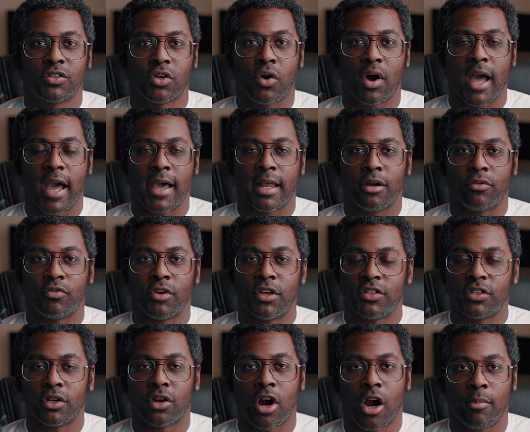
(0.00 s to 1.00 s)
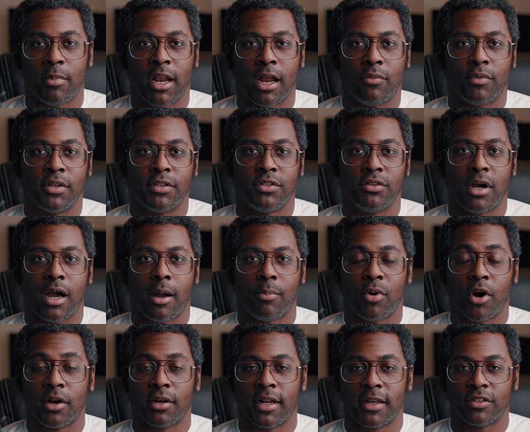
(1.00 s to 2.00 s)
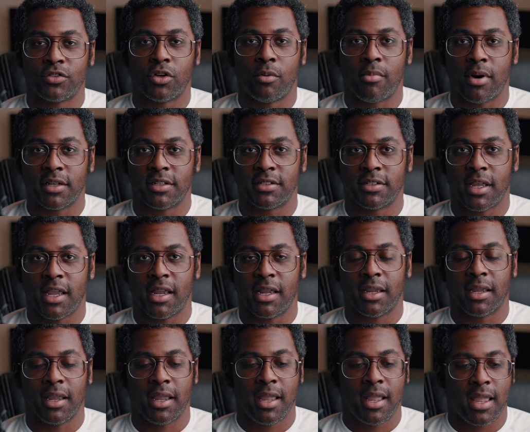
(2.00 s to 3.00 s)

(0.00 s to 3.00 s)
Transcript: So at a recent car meet I went to, I parked next to a Mustang